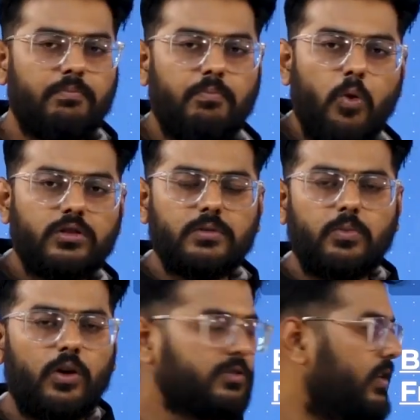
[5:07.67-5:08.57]
both the
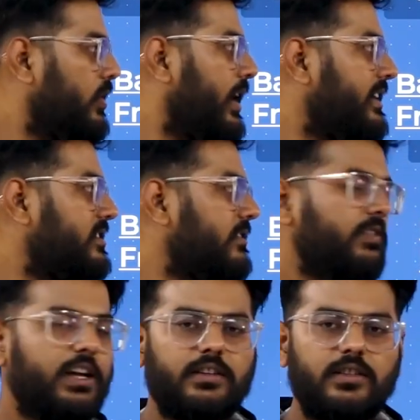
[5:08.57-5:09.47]
balls will collide
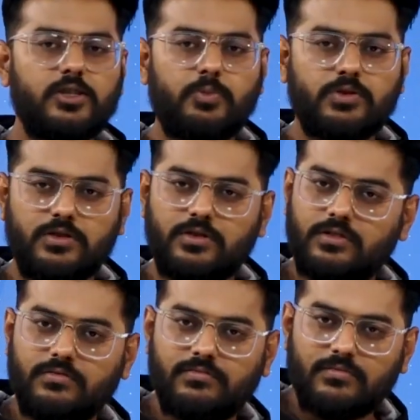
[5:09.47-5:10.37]
somewhere at this position.
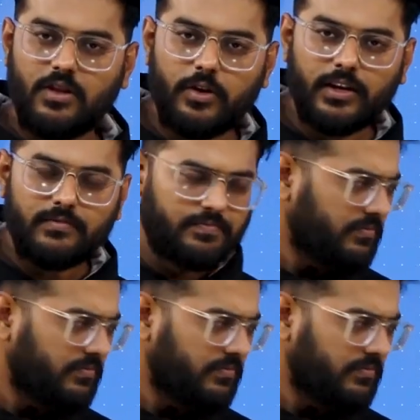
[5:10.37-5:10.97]
Okay?